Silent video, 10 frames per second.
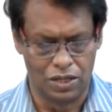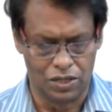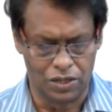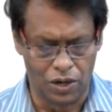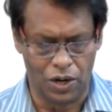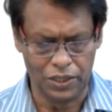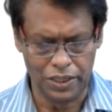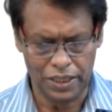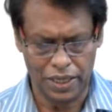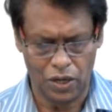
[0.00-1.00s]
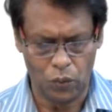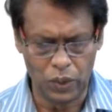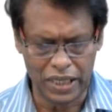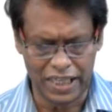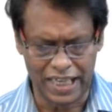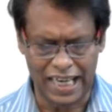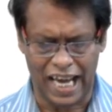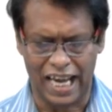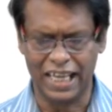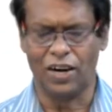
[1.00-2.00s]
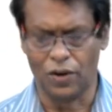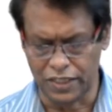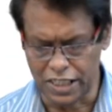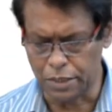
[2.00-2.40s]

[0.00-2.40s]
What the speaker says: Lord, we rely on this